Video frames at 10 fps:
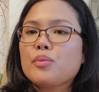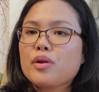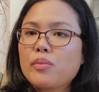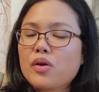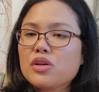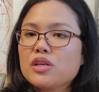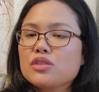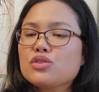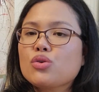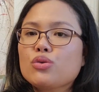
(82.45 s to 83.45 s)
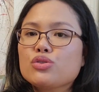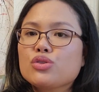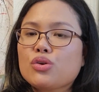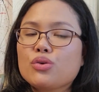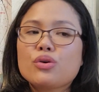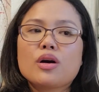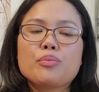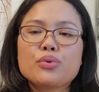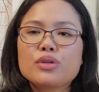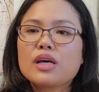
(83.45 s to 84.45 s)
But Americans also
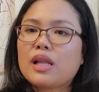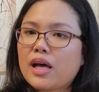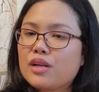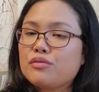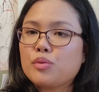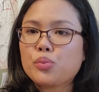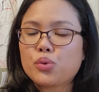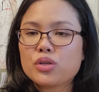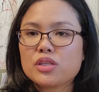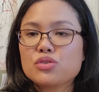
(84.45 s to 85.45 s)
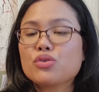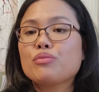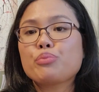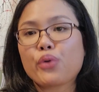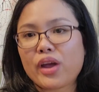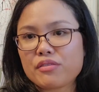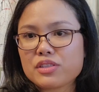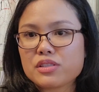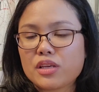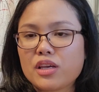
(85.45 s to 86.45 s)
put a lot of importance on
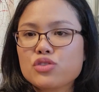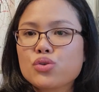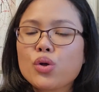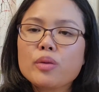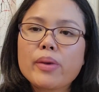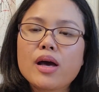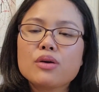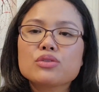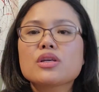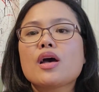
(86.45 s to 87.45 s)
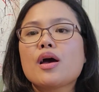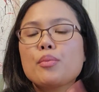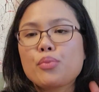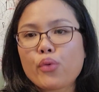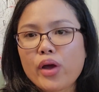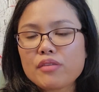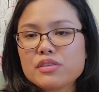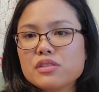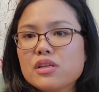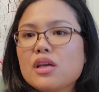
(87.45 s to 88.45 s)
privacy. It's all about
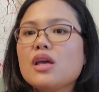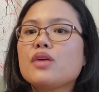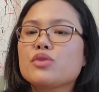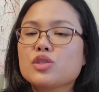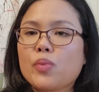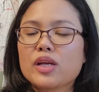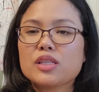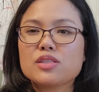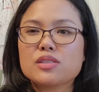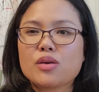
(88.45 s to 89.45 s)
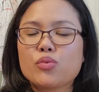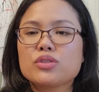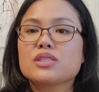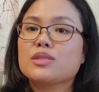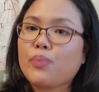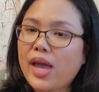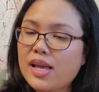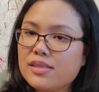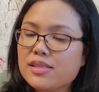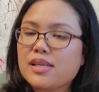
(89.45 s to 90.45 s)
privacy, respecting someone's
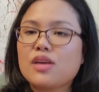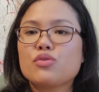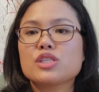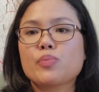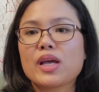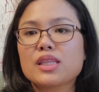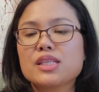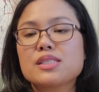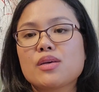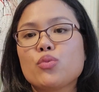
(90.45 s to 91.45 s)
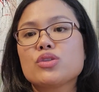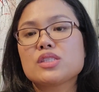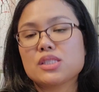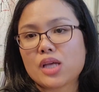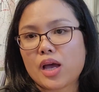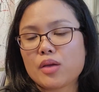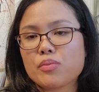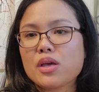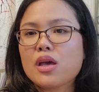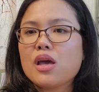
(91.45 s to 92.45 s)
space, and respecting someone's
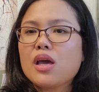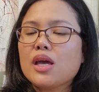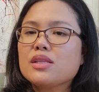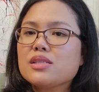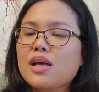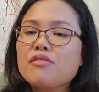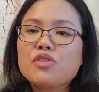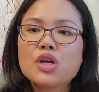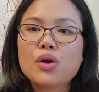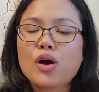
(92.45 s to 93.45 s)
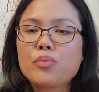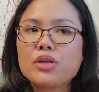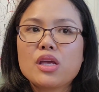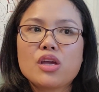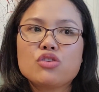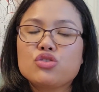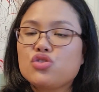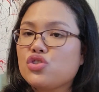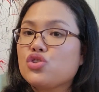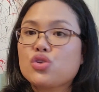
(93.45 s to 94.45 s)
time. It's not very common here to
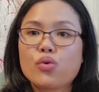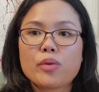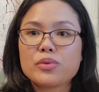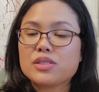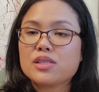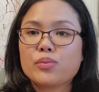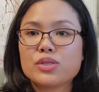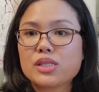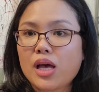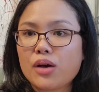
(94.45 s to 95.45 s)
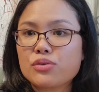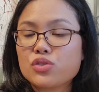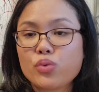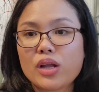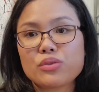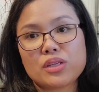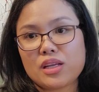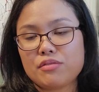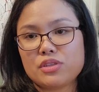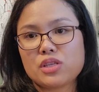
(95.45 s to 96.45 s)
just show up in someone's house without an
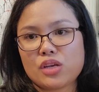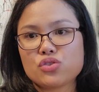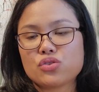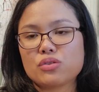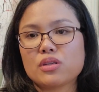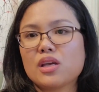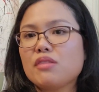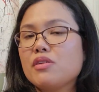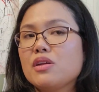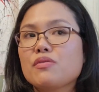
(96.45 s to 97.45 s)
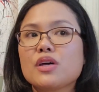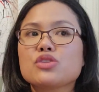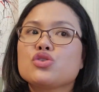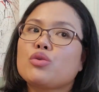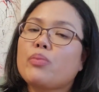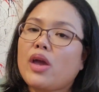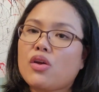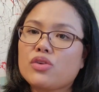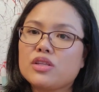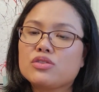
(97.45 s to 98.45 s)
invitation, even if that's your
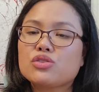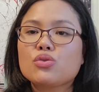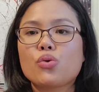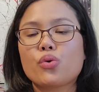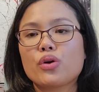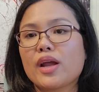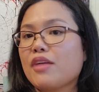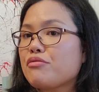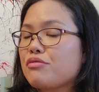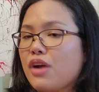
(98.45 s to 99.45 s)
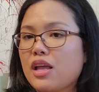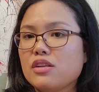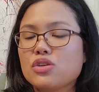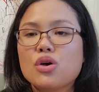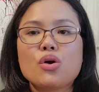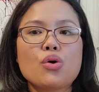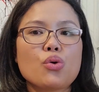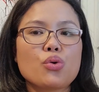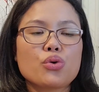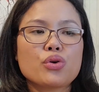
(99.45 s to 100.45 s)
parents or a friend
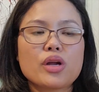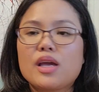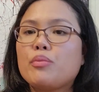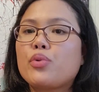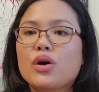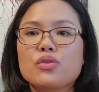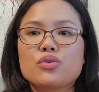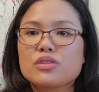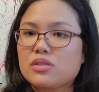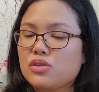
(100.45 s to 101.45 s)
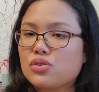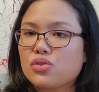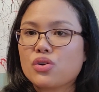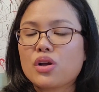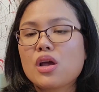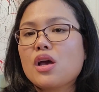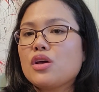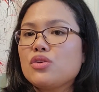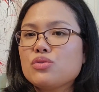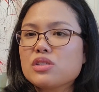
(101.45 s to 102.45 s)
or a brother or sister.
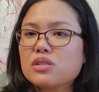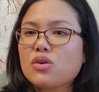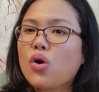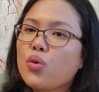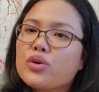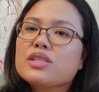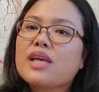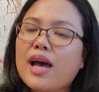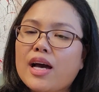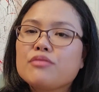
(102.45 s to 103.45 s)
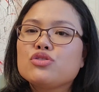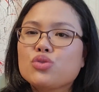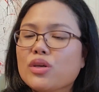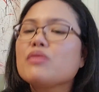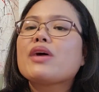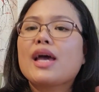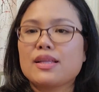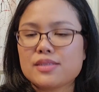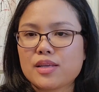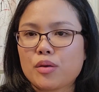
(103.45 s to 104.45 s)
You always have to give a
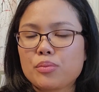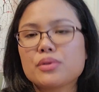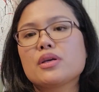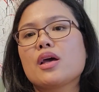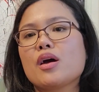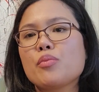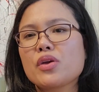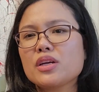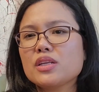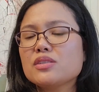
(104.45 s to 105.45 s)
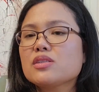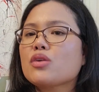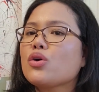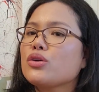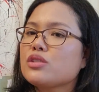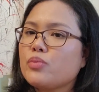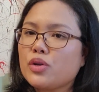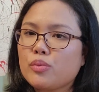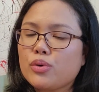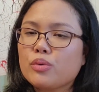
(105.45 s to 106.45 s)
heads up Americans are
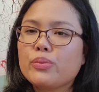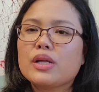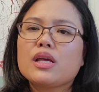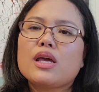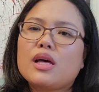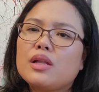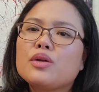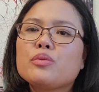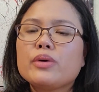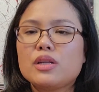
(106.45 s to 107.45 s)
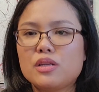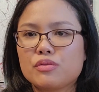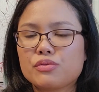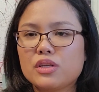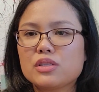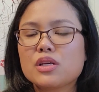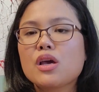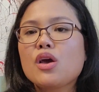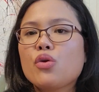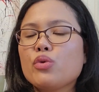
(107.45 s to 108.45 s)
hospitable but a little bit different.
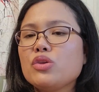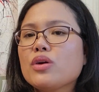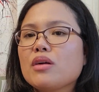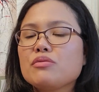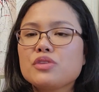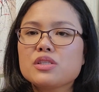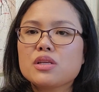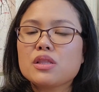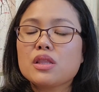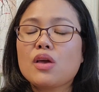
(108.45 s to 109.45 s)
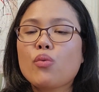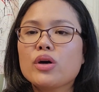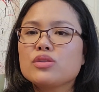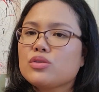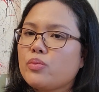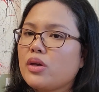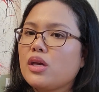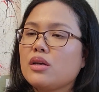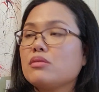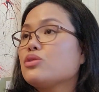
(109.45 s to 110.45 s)
When you come visit, they want to
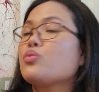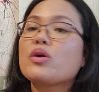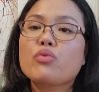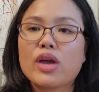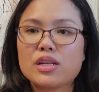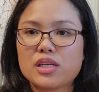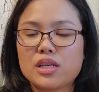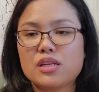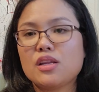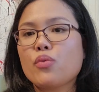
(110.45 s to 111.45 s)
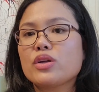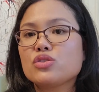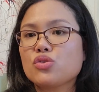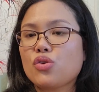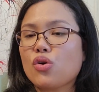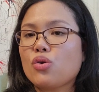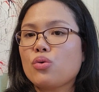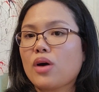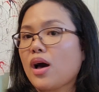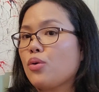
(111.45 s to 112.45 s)
be to be ready. They want to
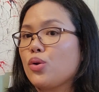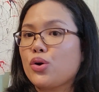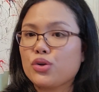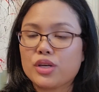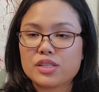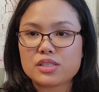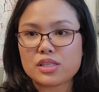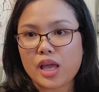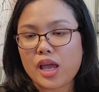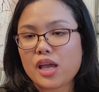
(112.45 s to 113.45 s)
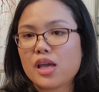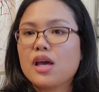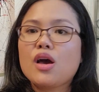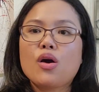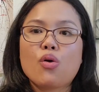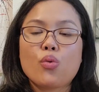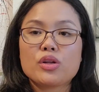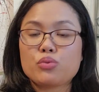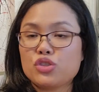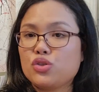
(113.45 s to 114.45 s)
know how long you're going to stay,
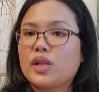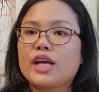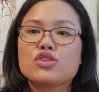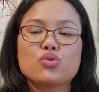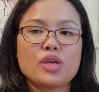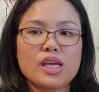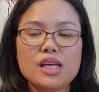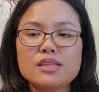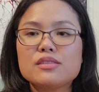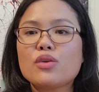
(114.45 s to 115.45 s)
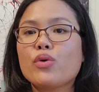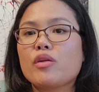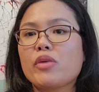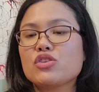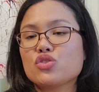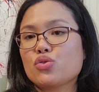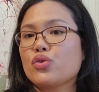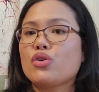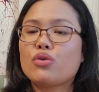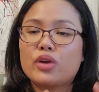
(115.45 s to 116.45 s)
what would you like to eat? They want to make
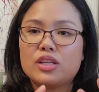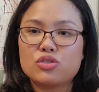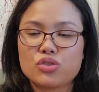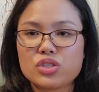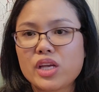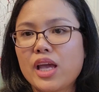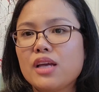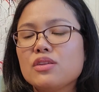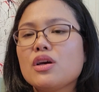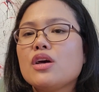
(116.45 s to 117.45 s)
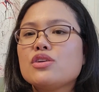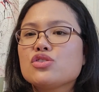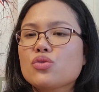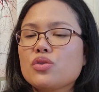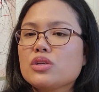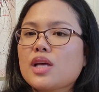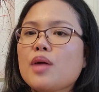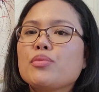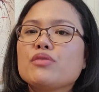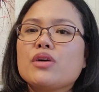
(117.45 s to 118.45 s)
sure you're entertained. So their
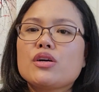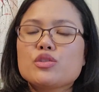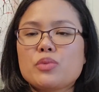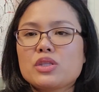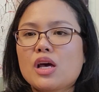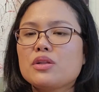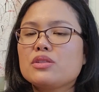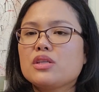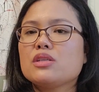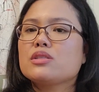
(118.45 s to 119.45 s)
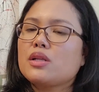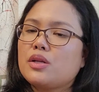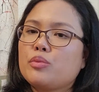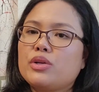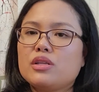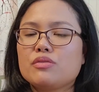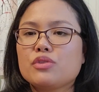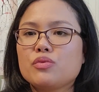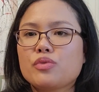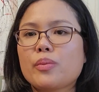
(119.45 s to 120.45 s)
type of hospitality is a little bit
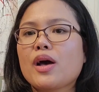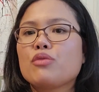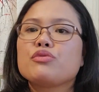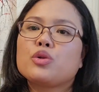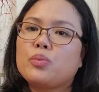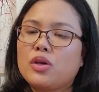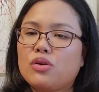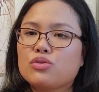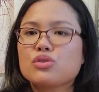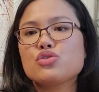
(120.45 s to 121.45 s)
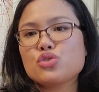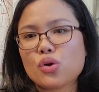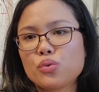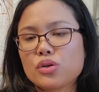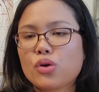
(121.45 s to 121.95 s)
different from how Filipinos show their